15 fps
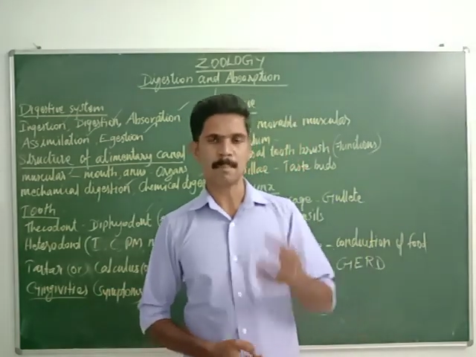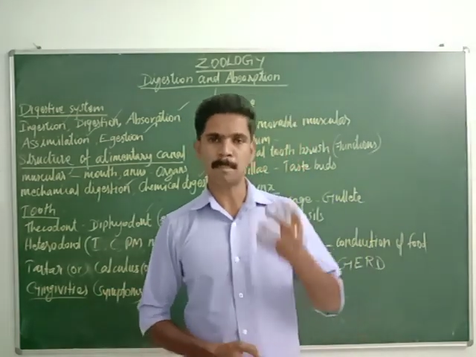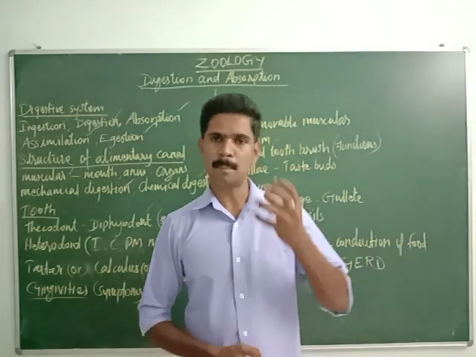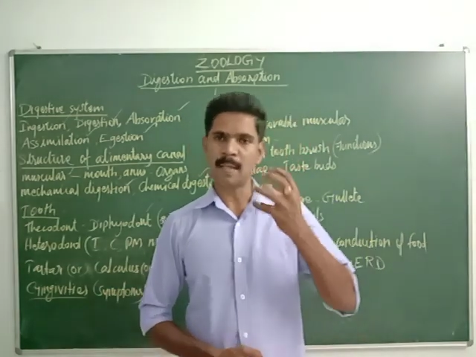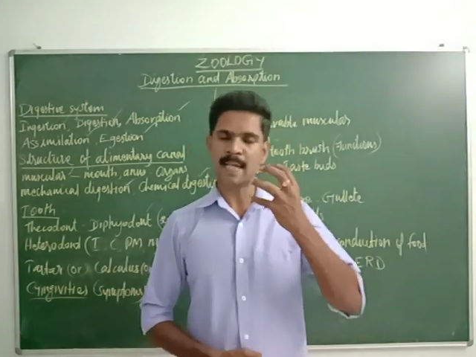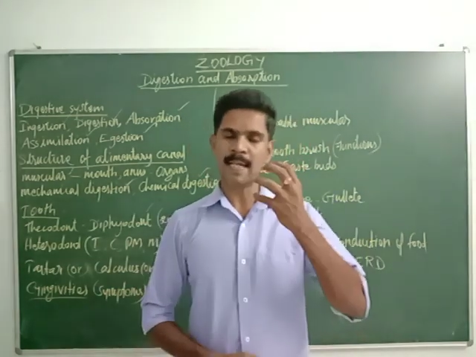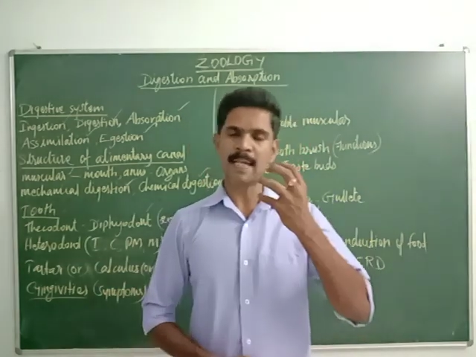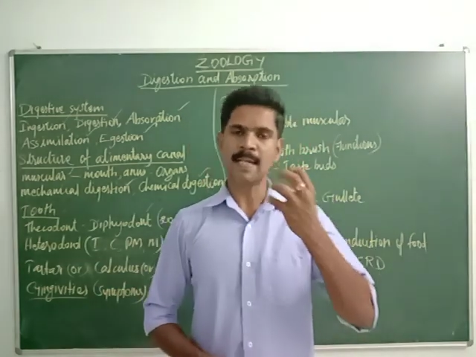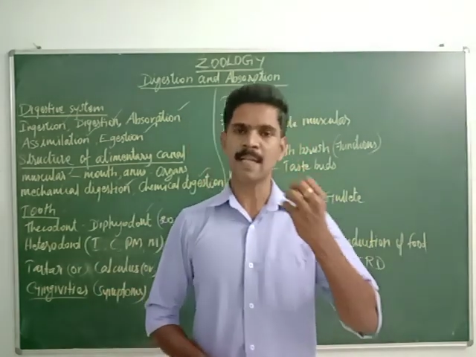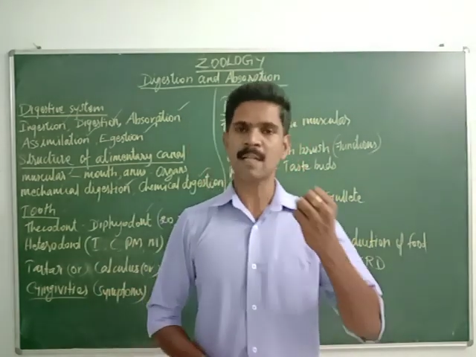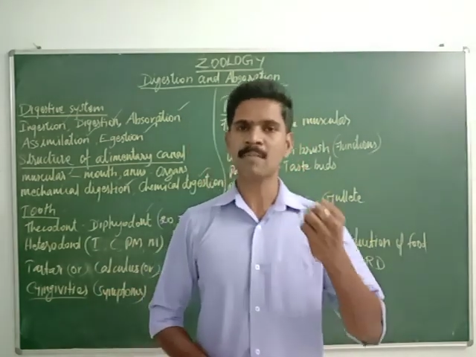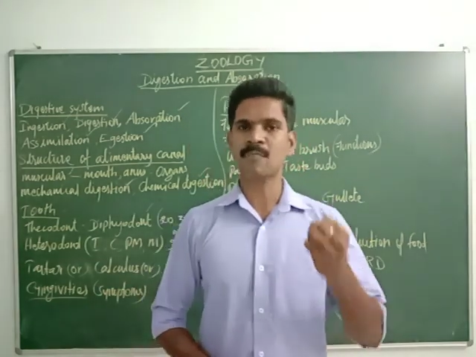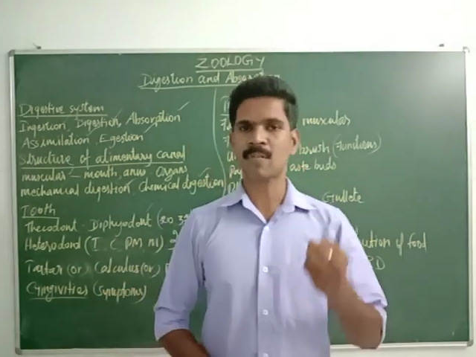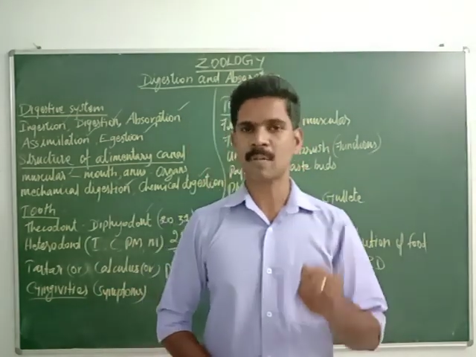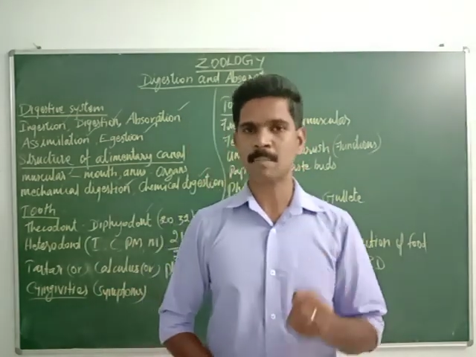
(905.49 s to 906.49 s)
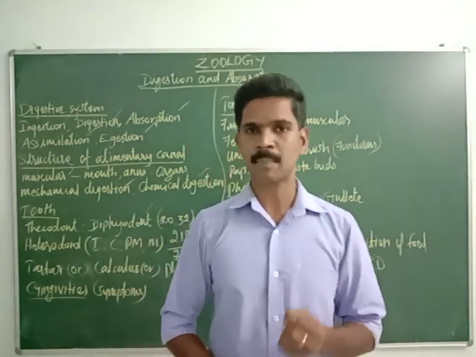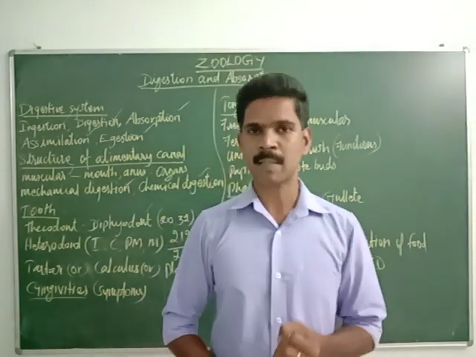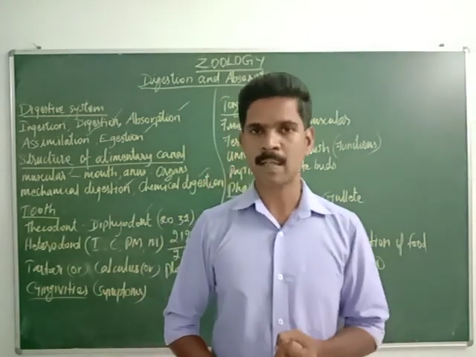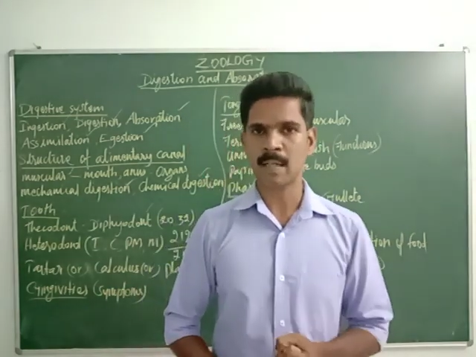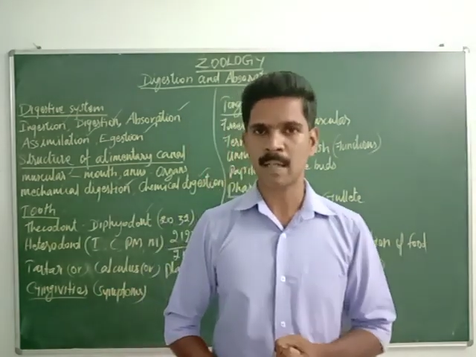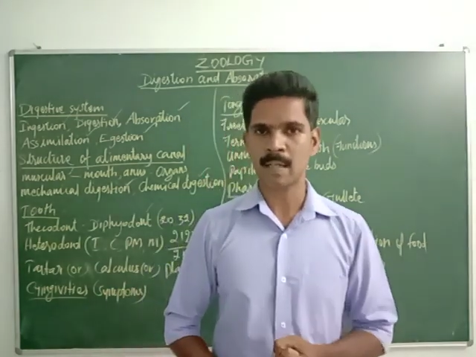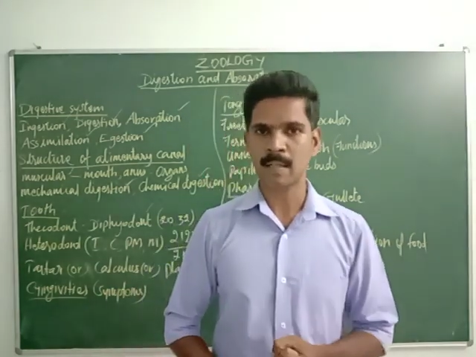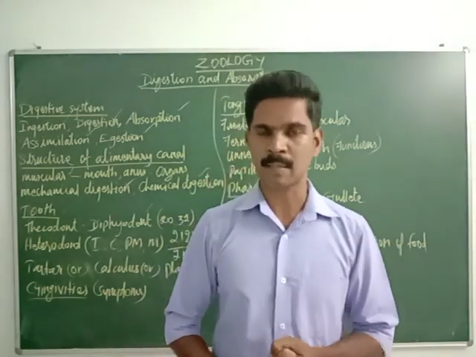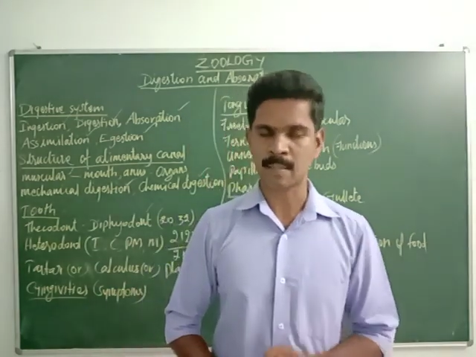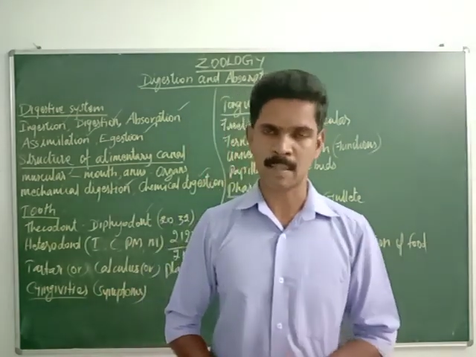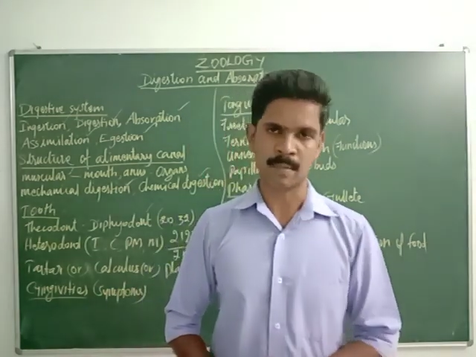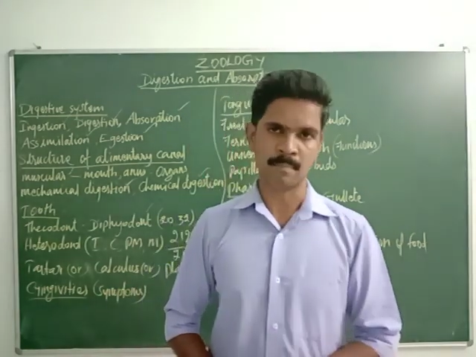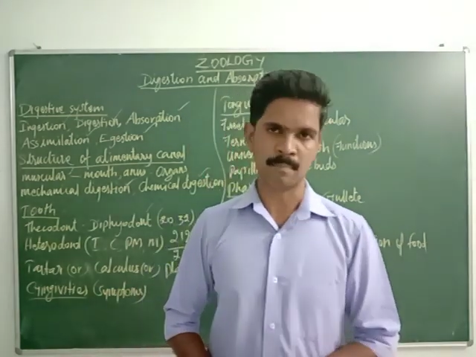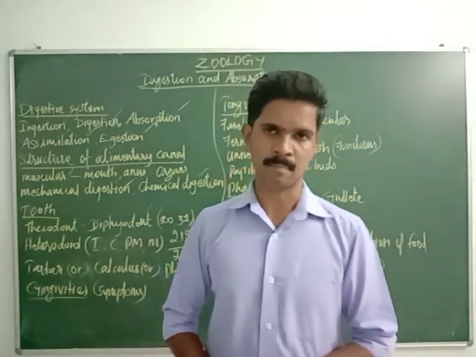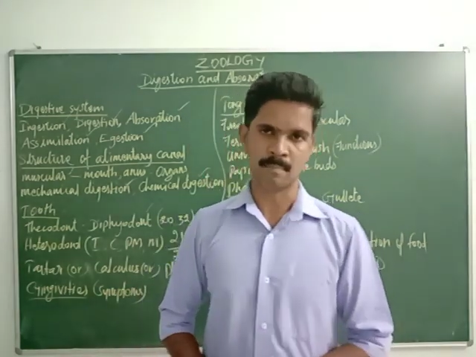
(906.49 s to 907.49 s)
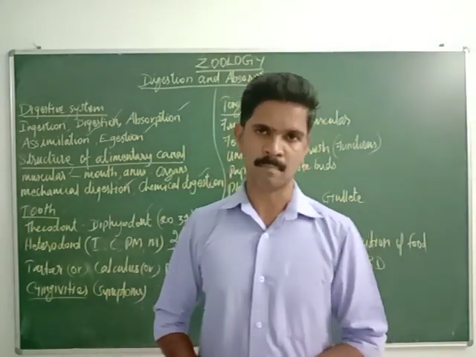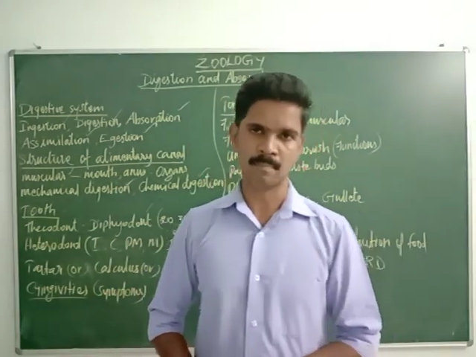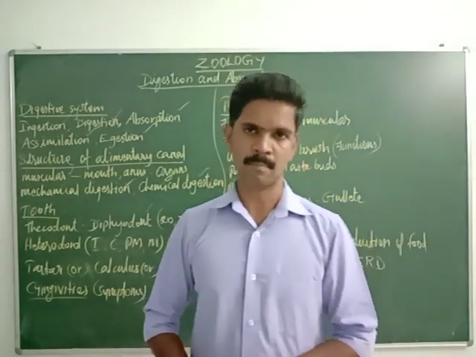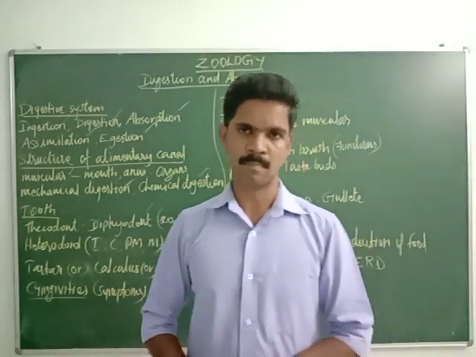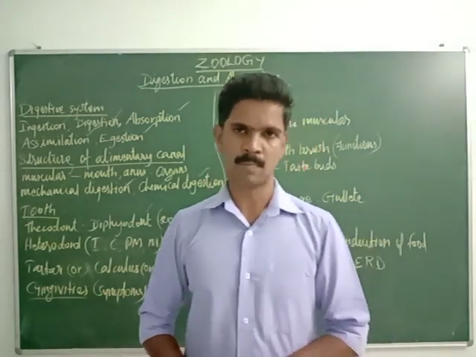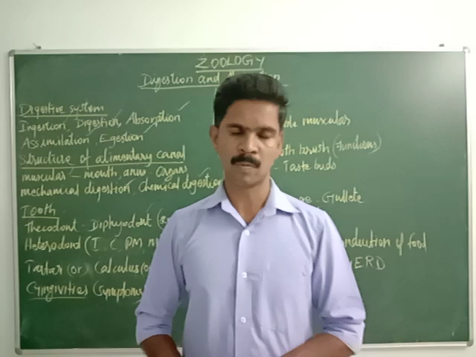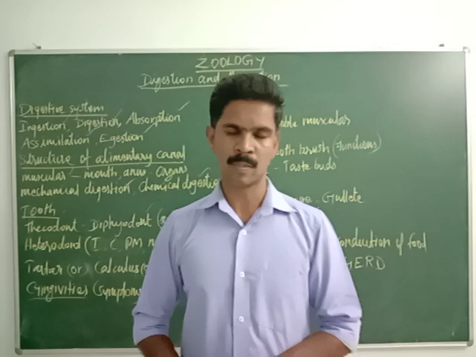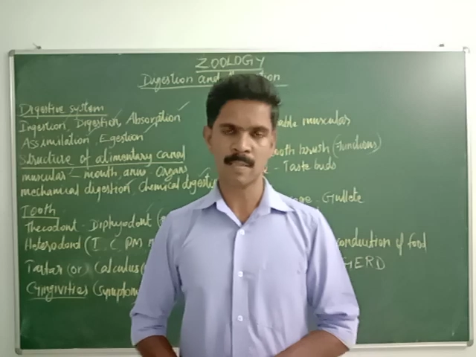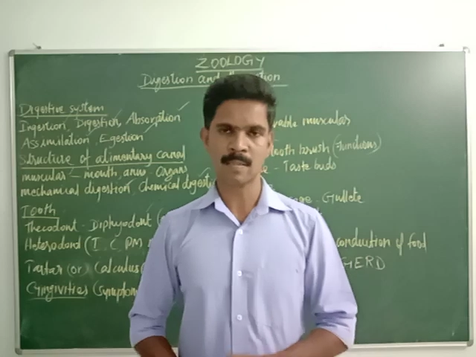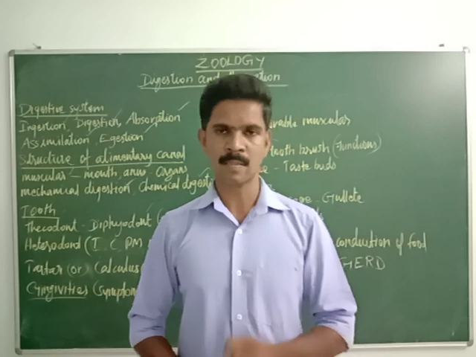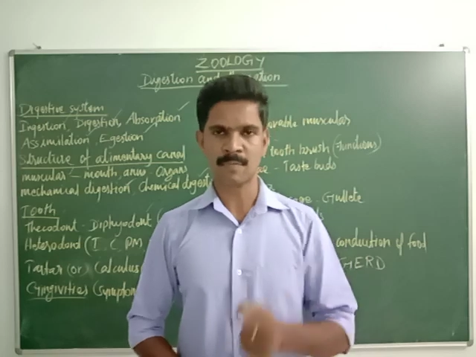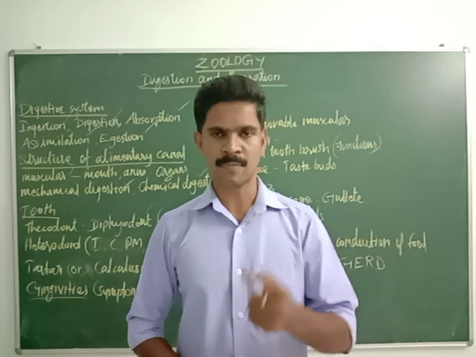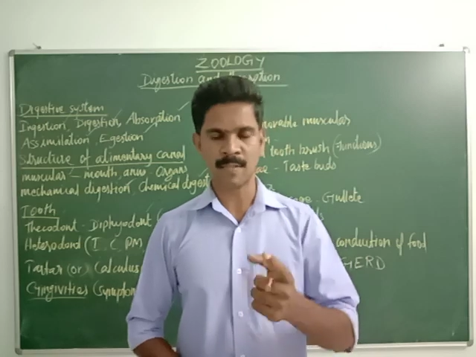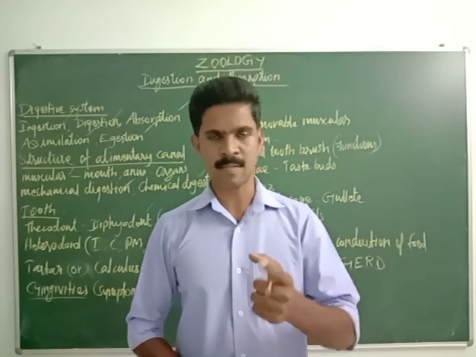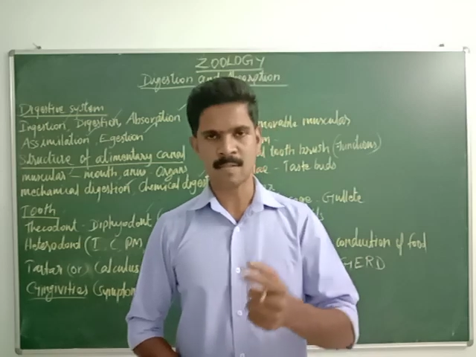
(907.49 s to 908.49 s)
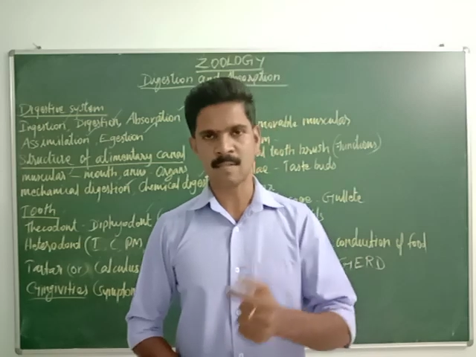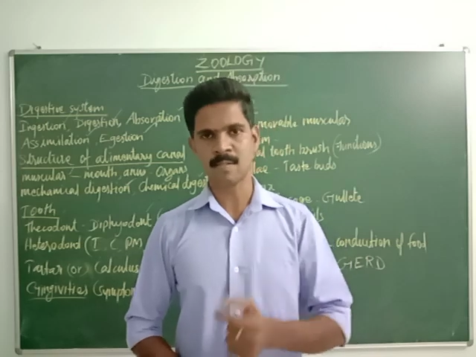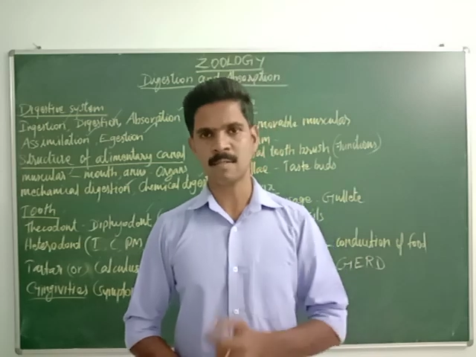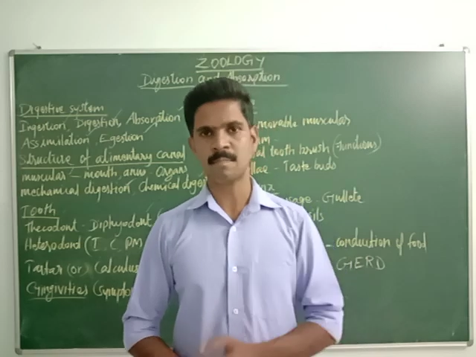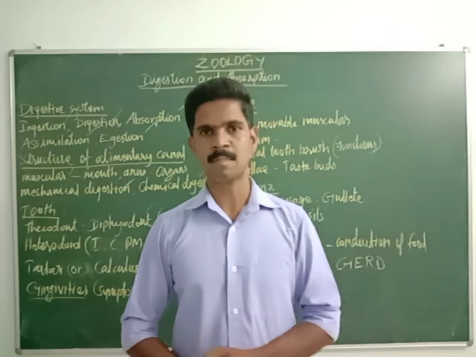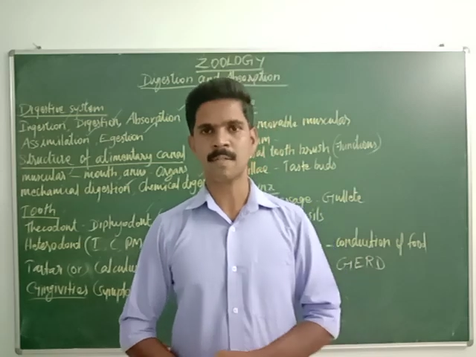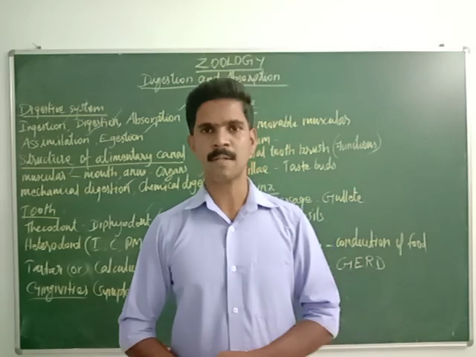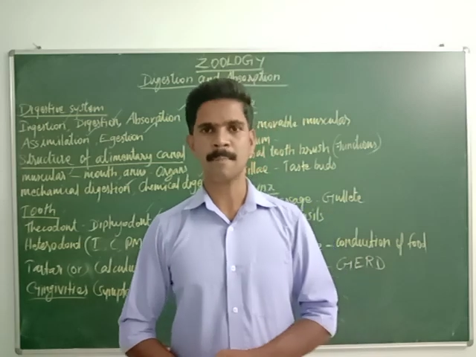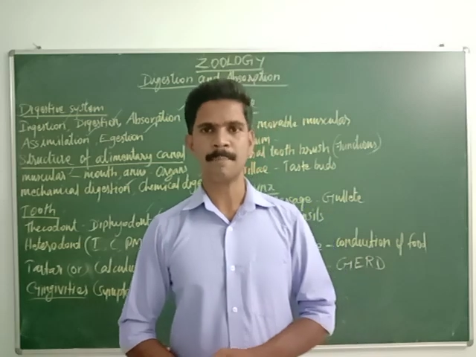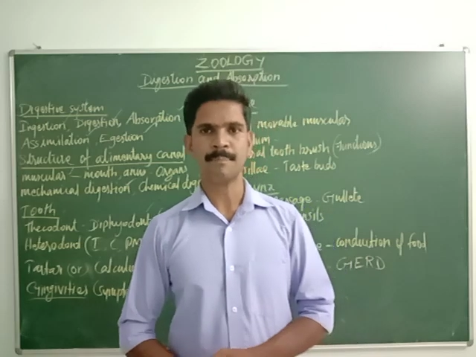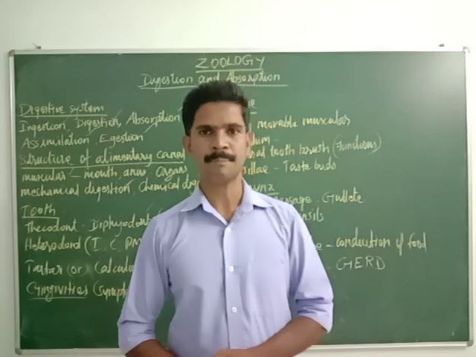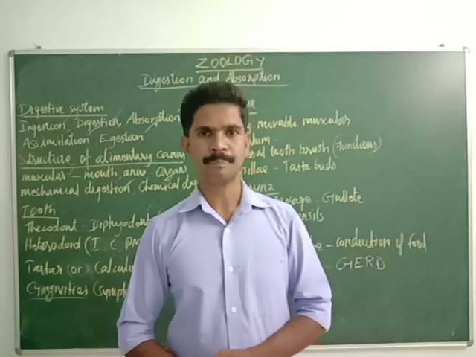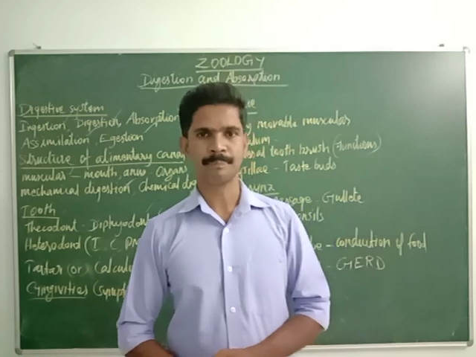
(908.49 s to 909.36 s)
bleeding from the gum. Okay, so first symptom.